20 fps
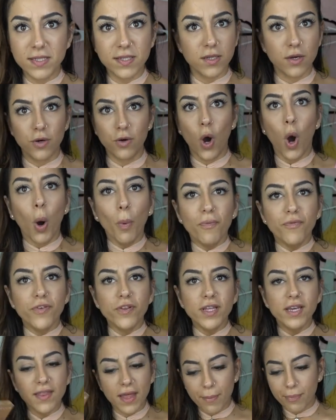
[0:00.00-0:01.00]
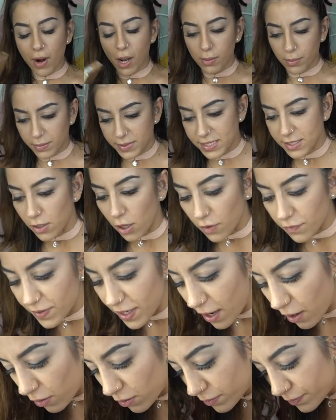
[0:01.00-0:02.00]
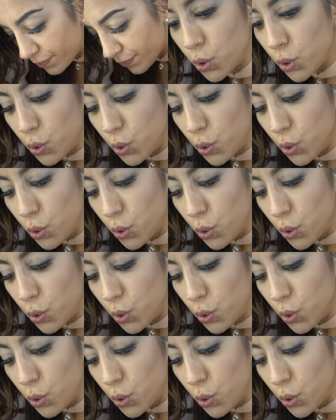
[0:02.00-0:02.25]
So hopefully that problem is solved now.